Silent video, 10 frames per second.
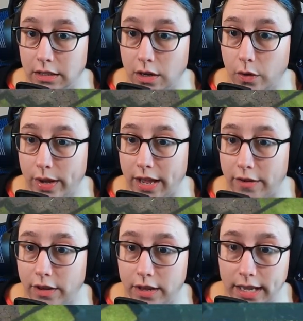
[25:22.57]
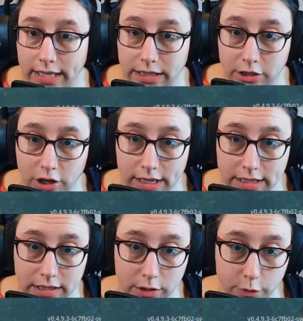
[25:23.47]
Okay, it's starting
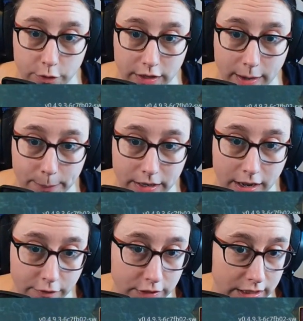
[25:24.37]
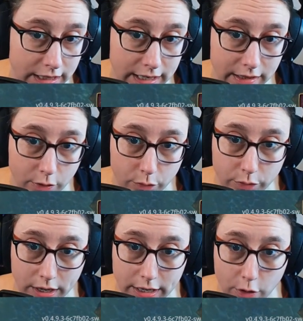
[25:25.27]
to fill up enough to get
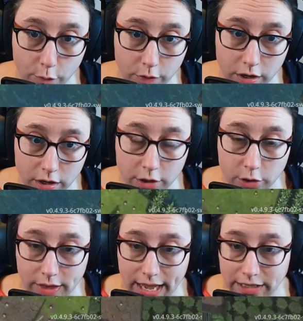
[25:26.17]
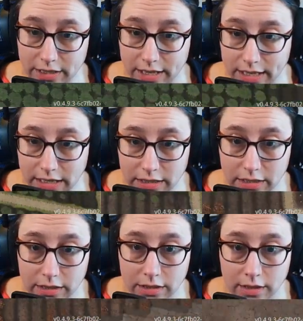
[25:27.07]
running over, so that's
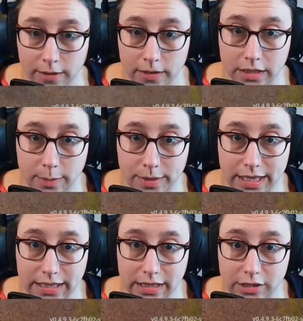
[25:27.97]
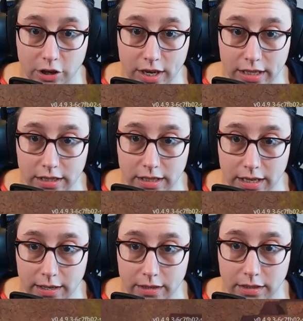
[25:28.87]
nice. Some of this is starting to
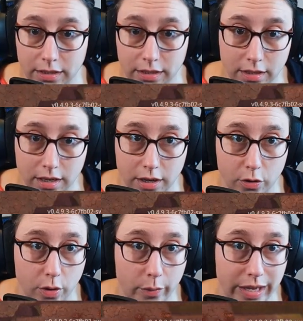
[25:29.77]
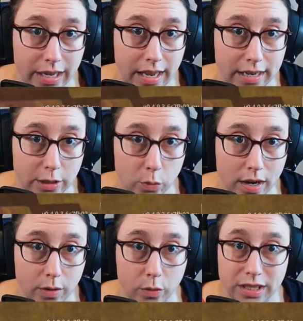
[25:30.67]
get growing again as
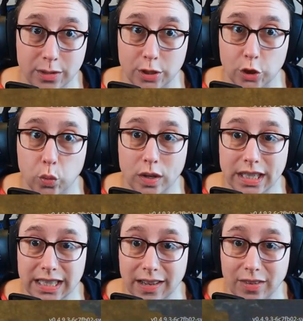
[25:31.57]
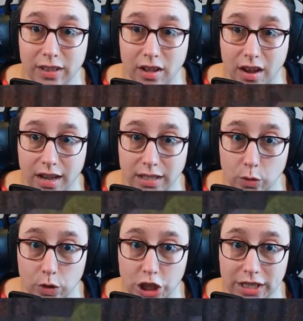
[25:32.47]
well. We're down to 27 logs,
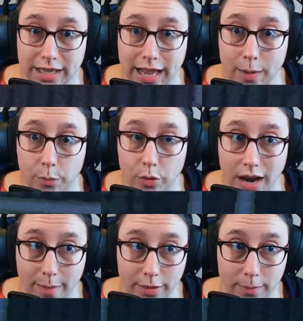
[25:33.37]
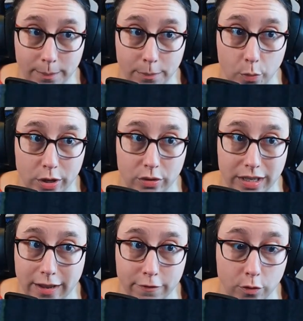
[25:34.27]
which is a problem, but we only
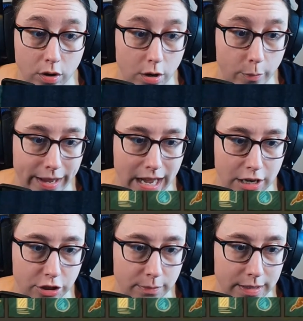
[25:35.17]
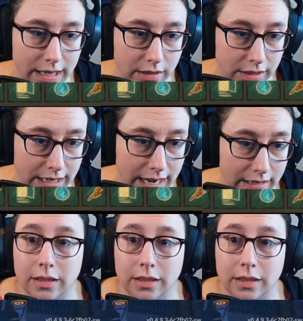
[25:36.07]
have 4. Oh my gosh, somebody else died.